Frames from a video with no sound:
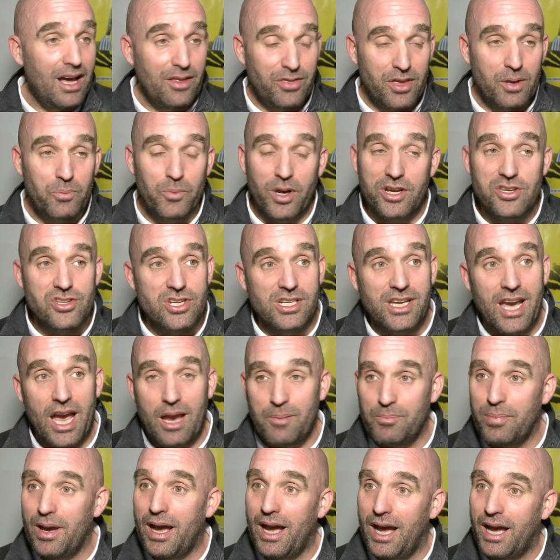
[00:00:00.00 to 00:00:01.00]
I think when she
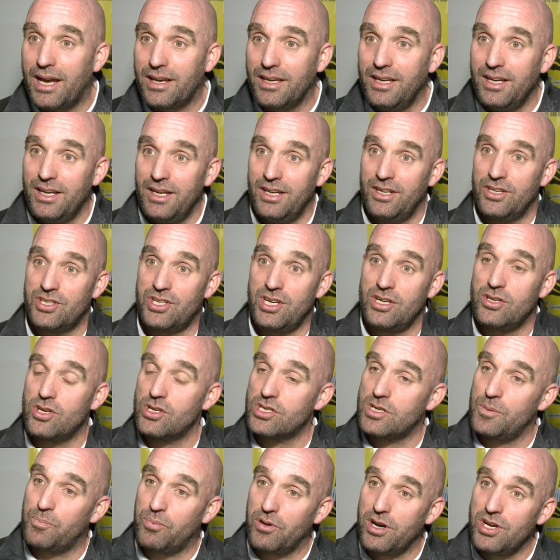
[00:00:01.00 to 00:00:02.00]
came back, she
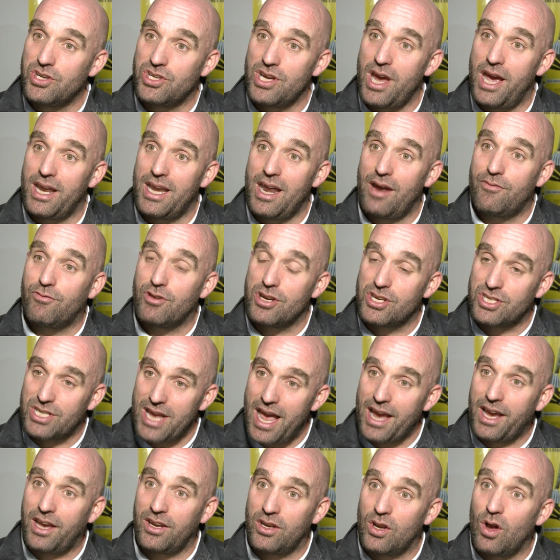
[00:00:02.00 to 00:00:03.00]
just appreciated every
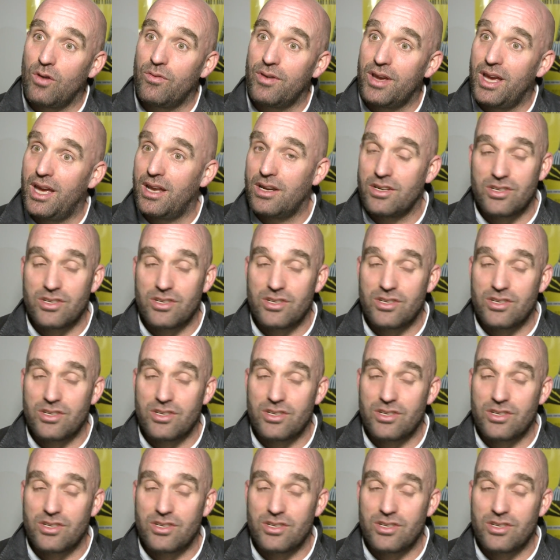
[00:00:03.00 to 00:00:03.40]
second of it.